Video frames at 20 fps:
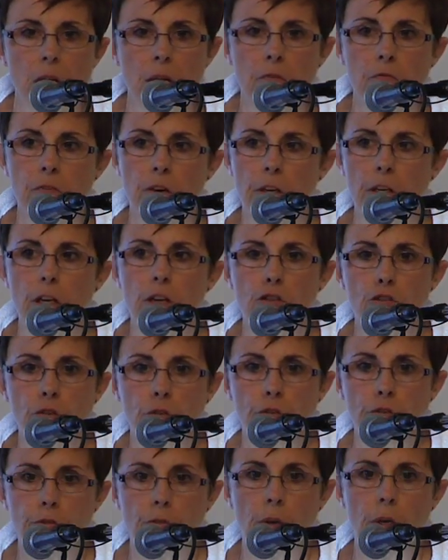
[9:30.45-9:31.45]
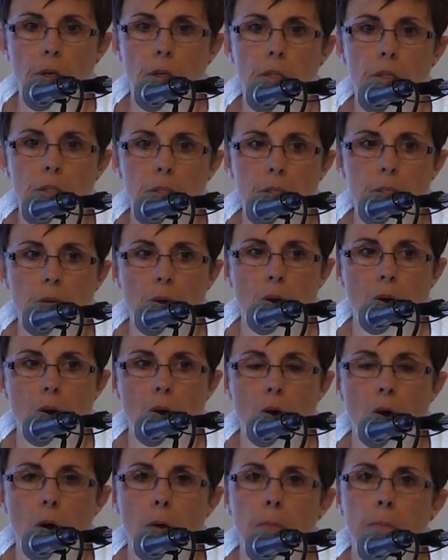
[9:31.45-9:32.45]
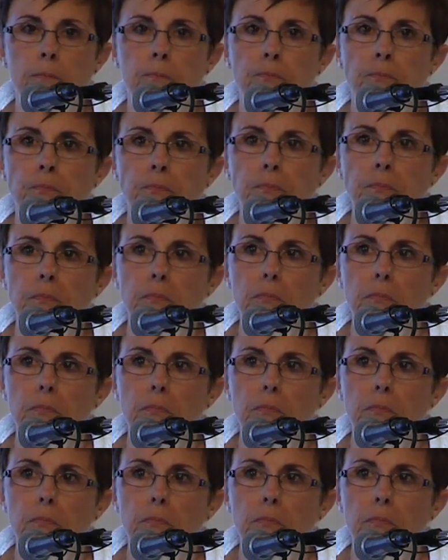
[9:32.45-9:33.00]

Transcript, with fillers: financial trends. Um,